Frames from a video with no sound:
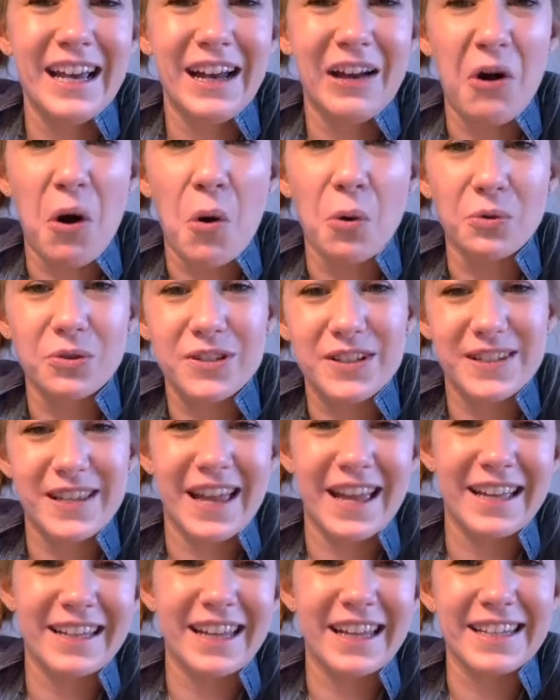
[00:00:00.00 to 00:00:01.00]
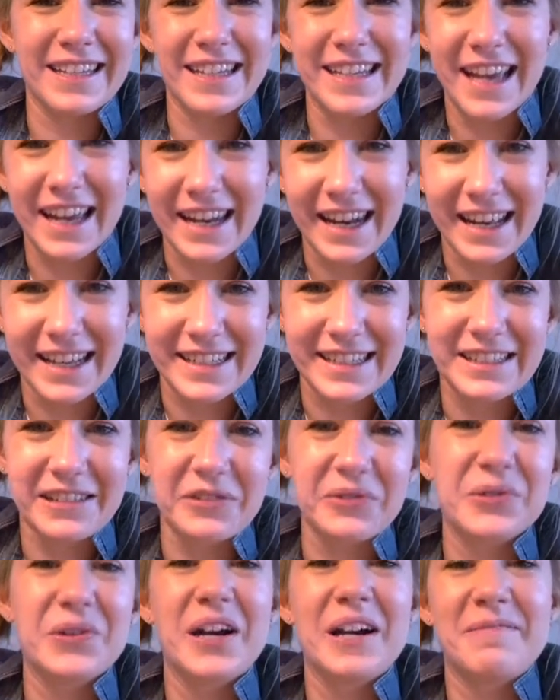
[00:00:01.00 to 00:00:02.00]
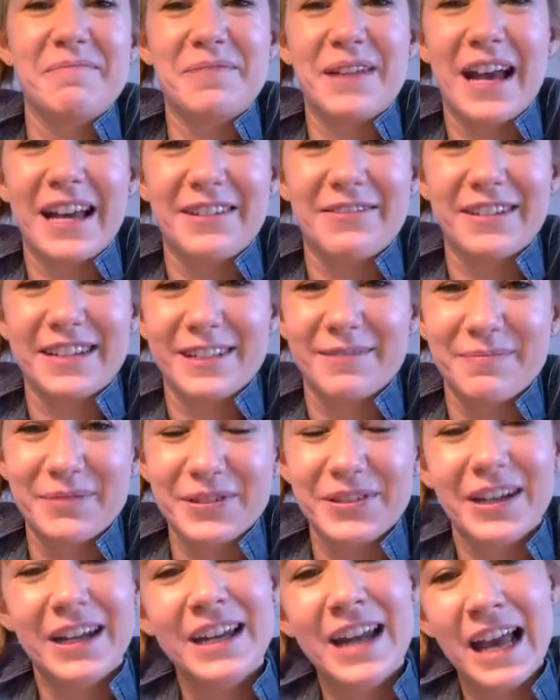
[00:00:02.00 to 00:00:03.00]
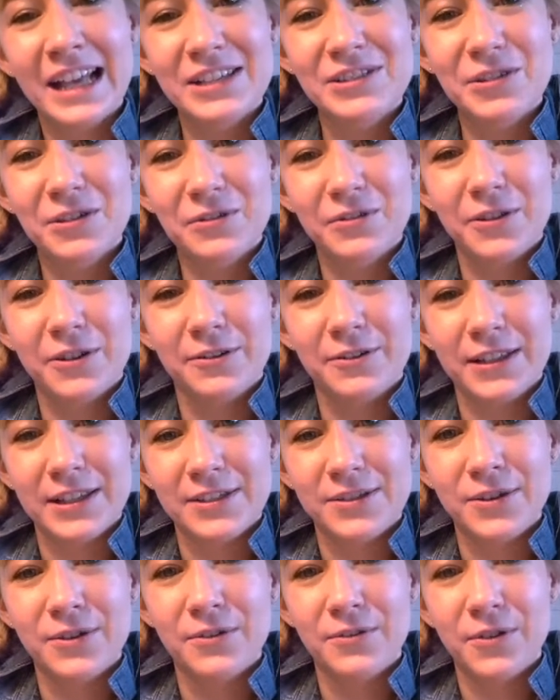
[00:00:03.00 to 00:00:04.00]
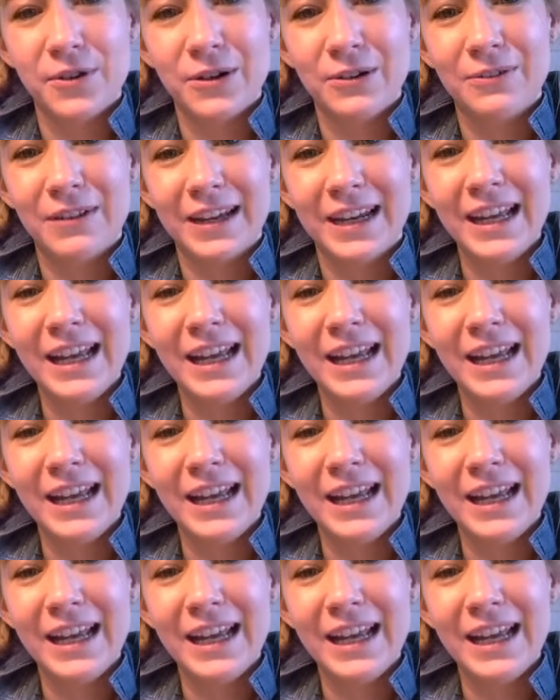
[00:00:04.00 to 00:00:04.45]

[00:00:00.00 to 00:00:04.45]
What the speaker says: holds the DNS lookup address book and so forth and so forth.